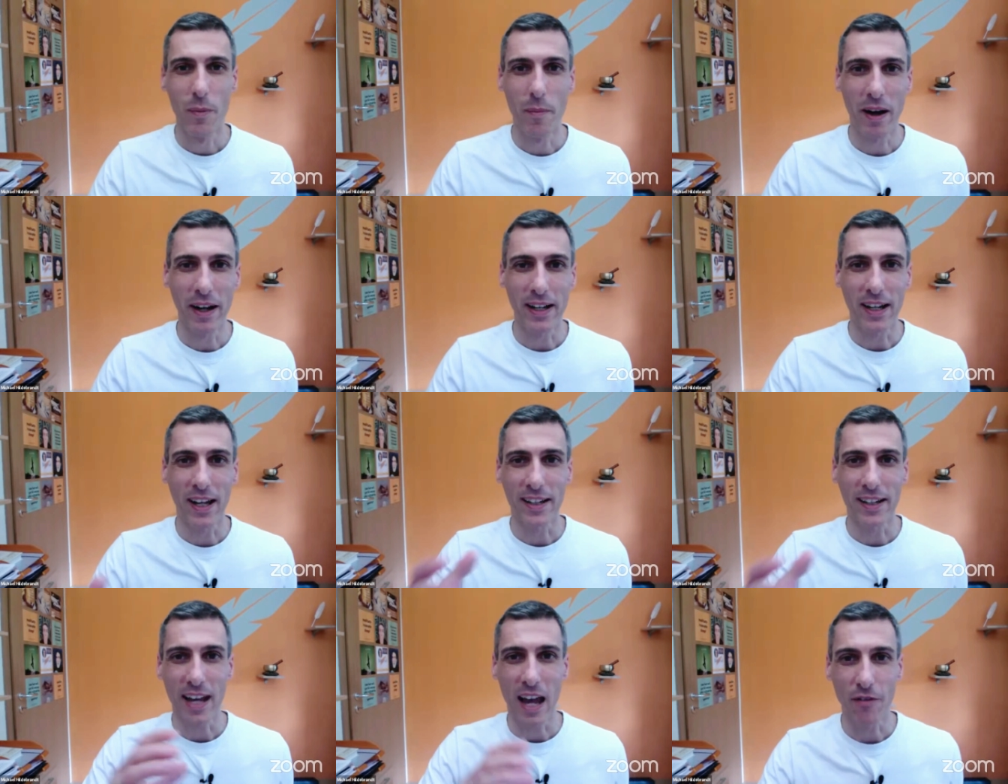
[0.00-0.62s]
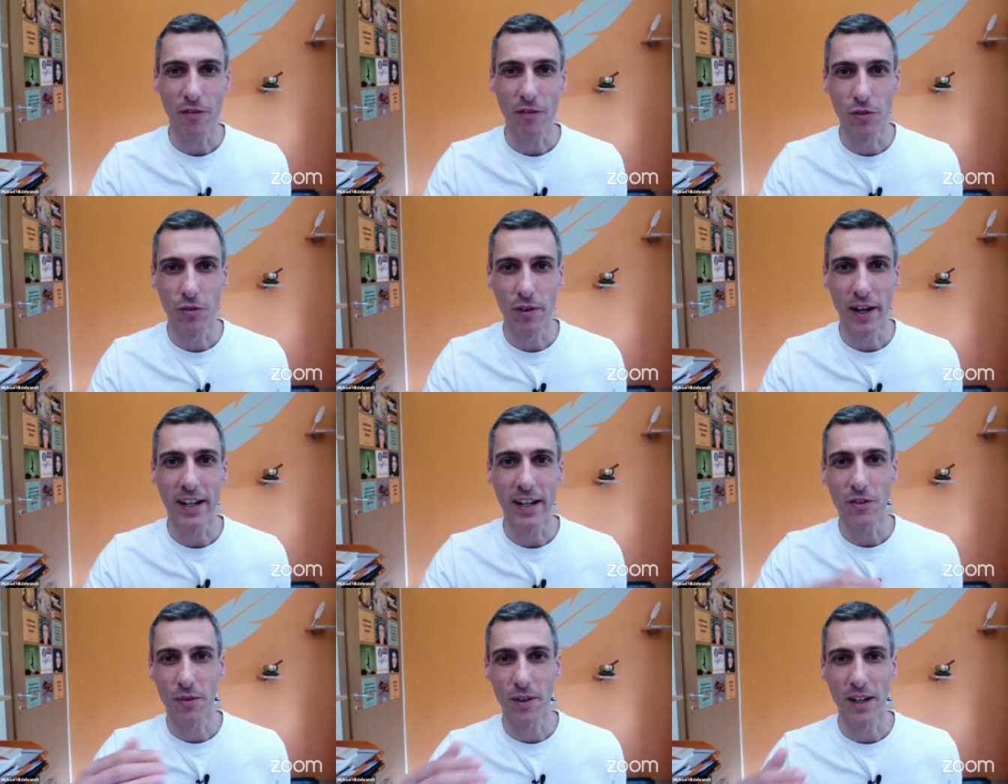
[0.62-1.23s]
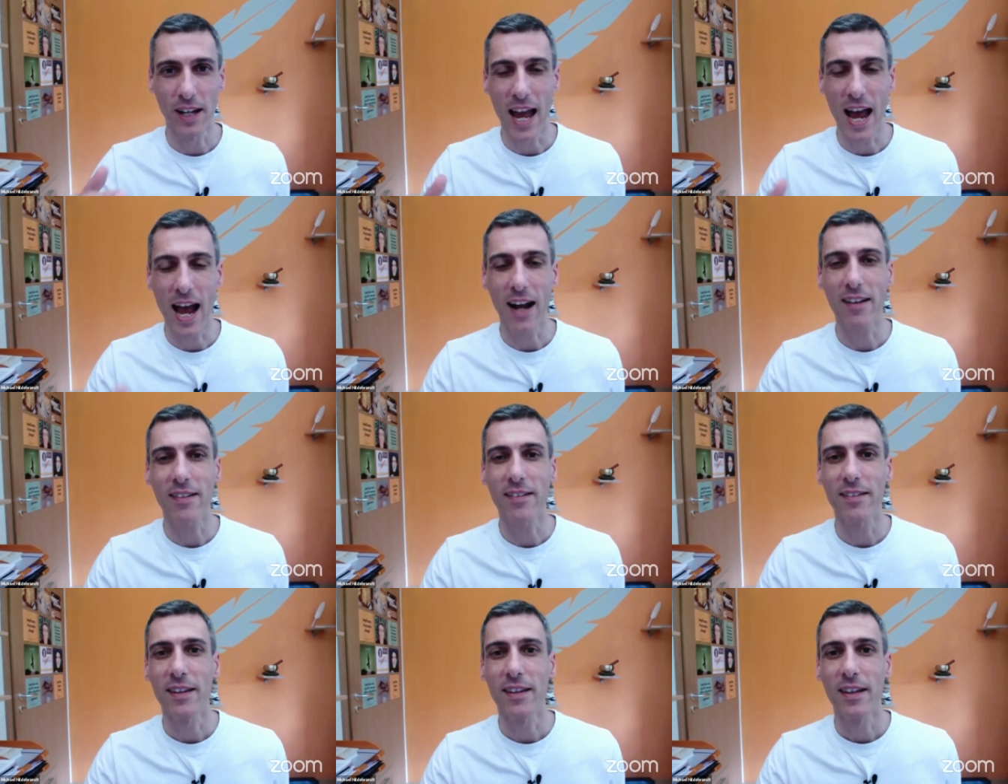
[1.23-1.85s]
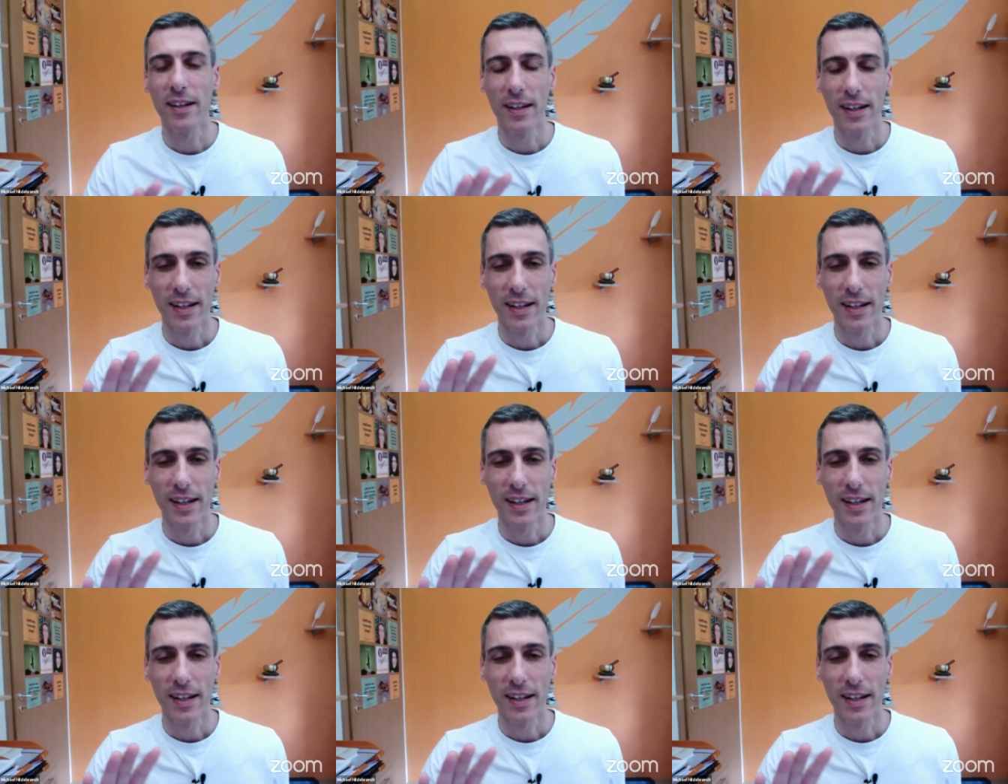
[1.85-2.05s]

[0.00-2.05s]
We might like to have a drink to relax.